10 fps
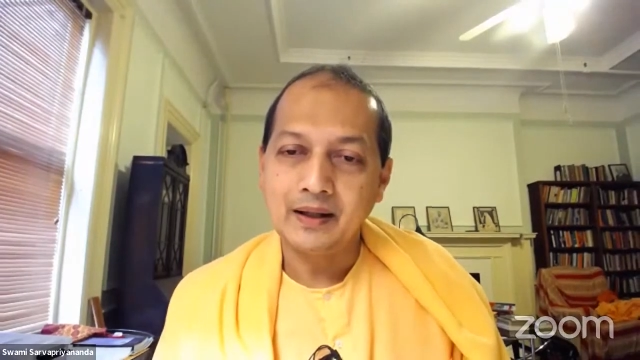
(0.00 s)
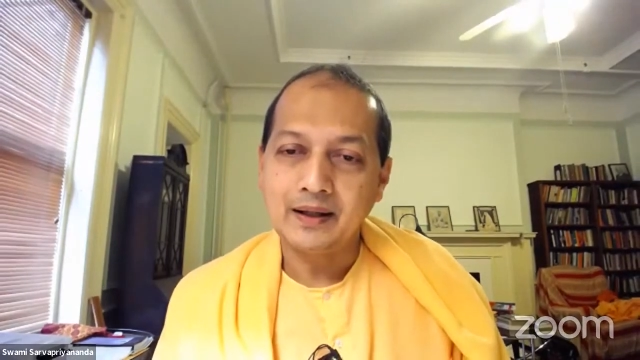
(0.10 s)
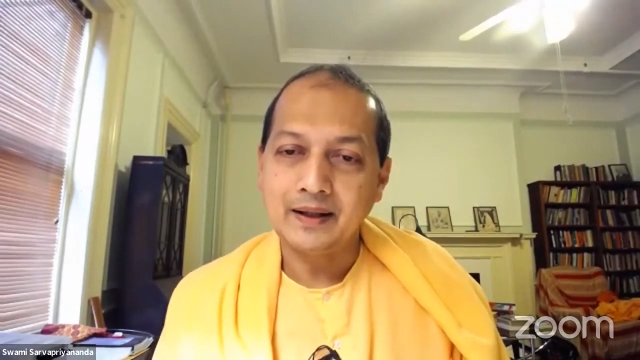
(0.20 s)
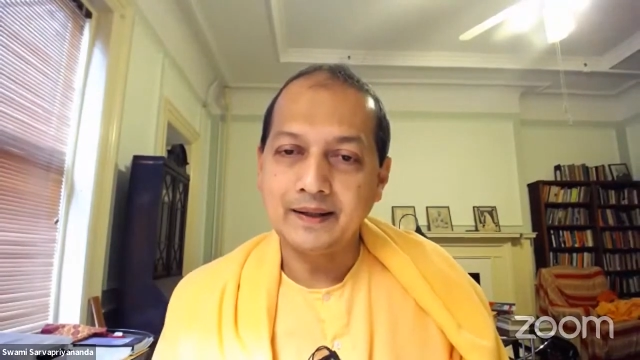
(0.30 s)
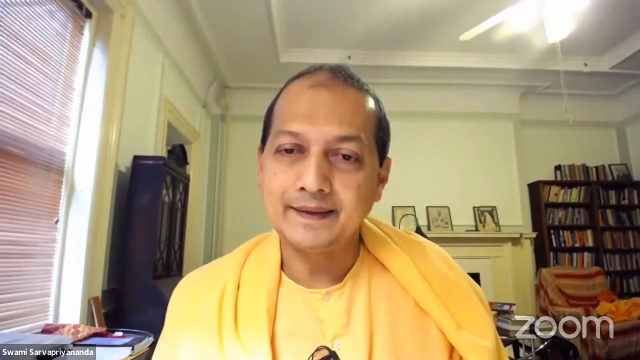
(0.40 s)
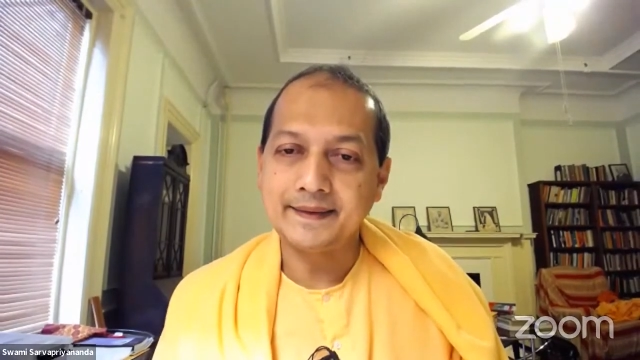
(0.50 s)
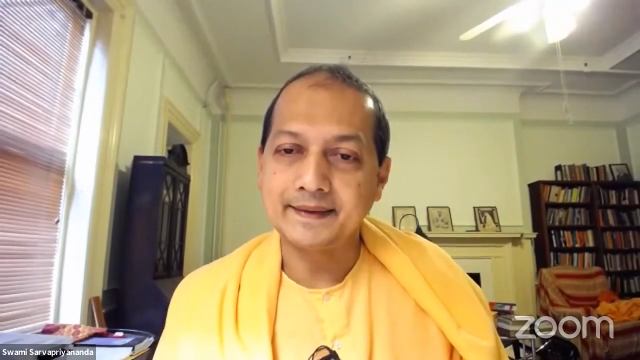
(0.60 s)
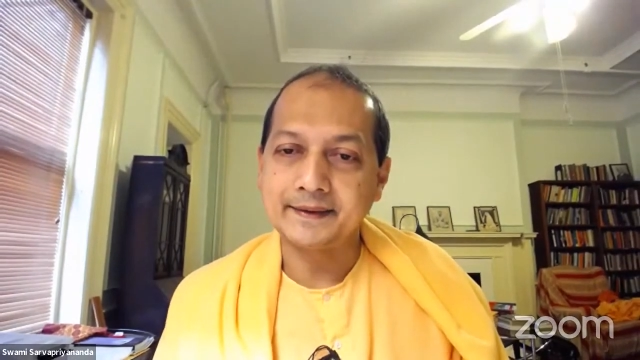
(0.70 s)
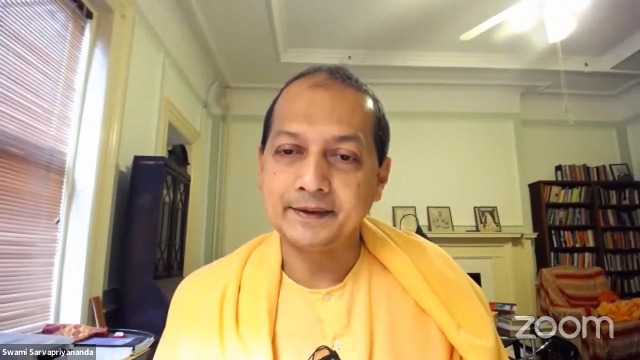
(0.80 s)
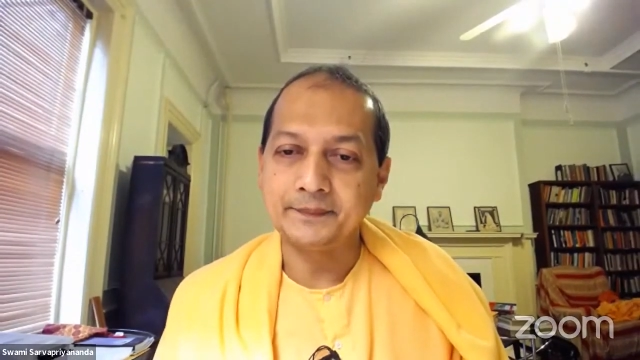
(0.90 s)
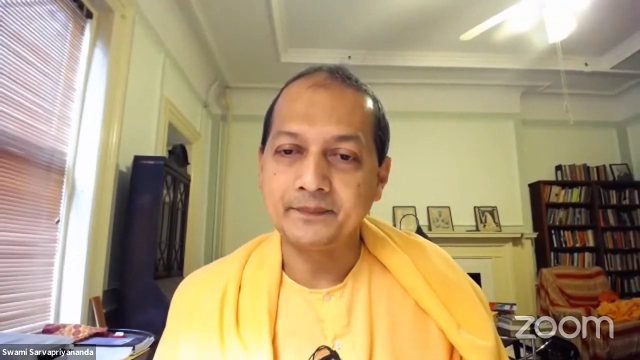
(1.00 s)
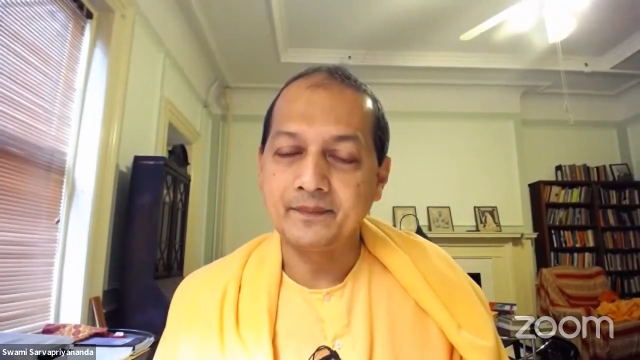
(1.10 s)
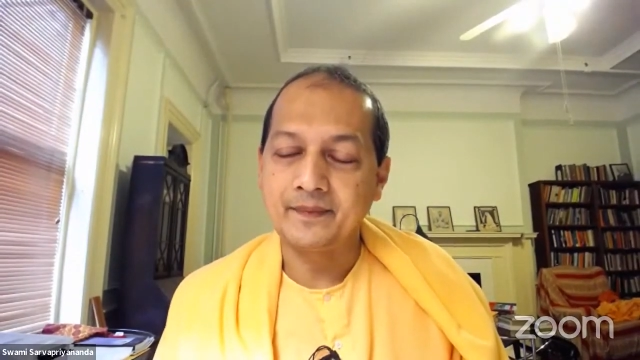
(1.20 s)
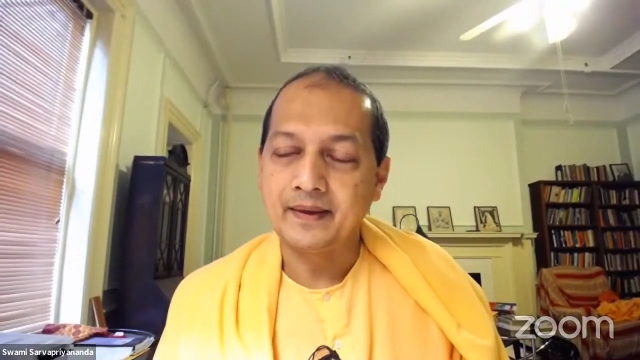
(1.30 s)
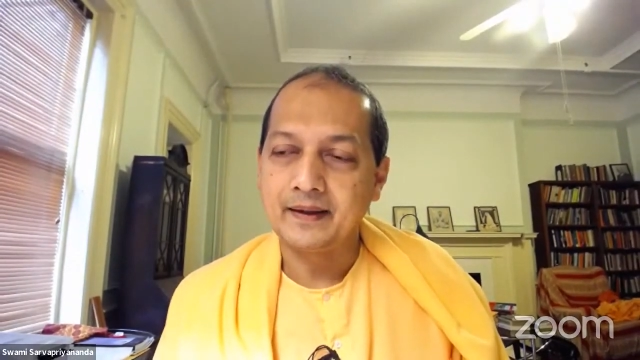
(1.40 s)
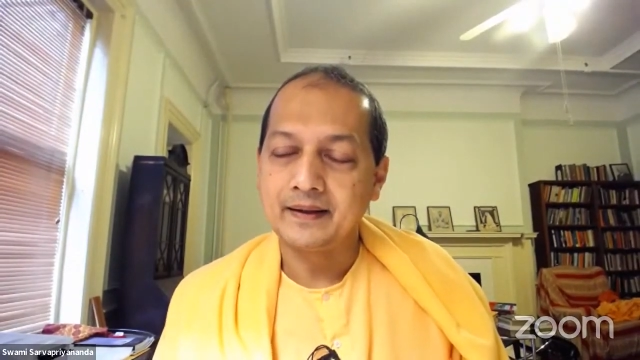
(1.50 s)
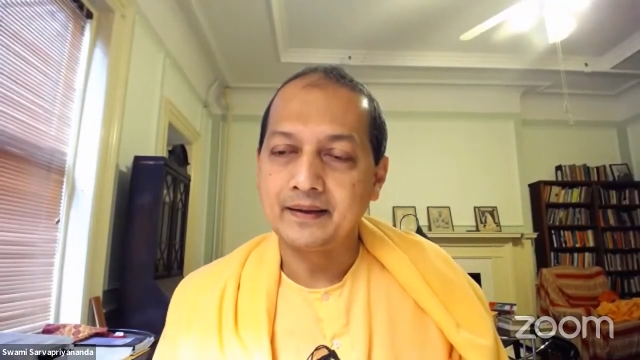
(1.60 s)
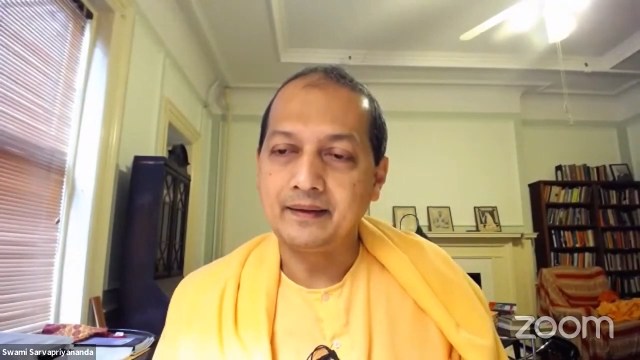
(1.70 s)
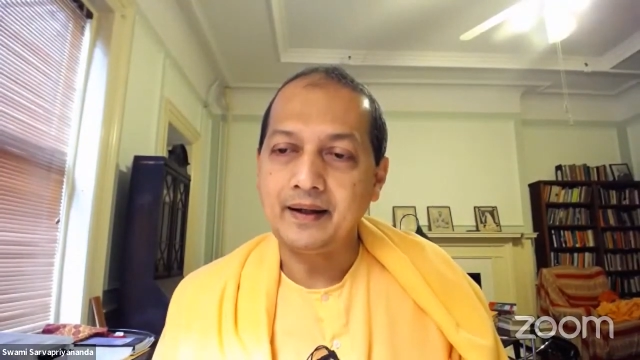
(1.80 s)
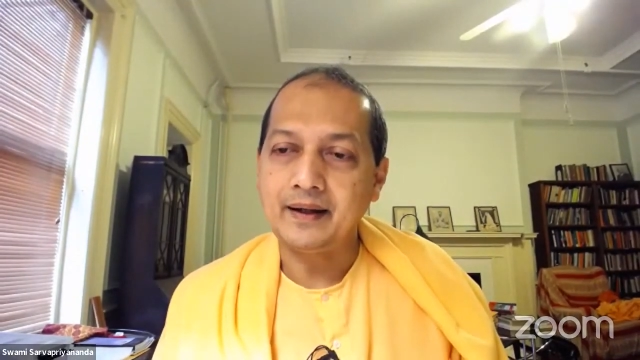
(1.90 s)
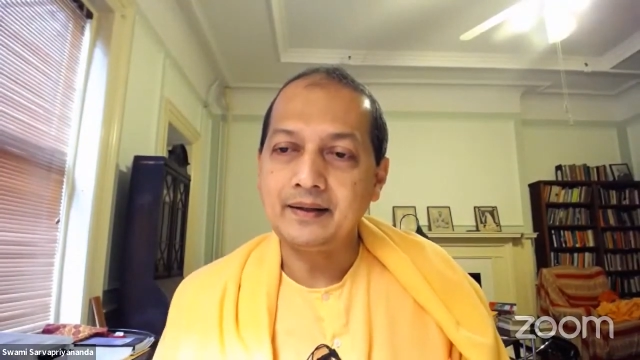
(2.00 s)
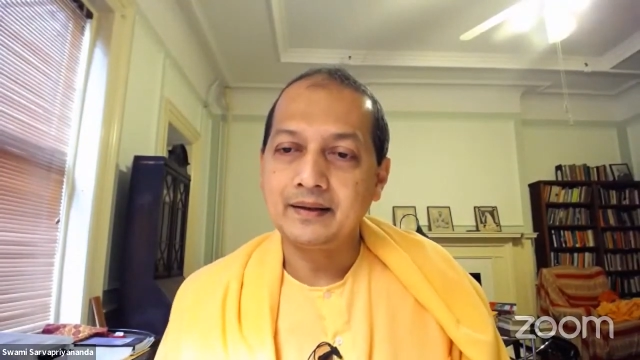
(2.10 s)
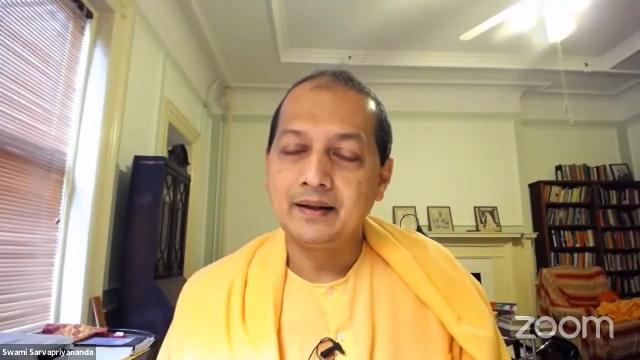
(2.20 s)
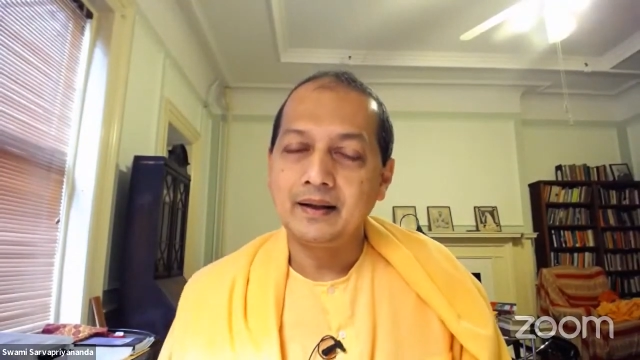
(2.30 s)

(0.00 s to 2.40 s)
is that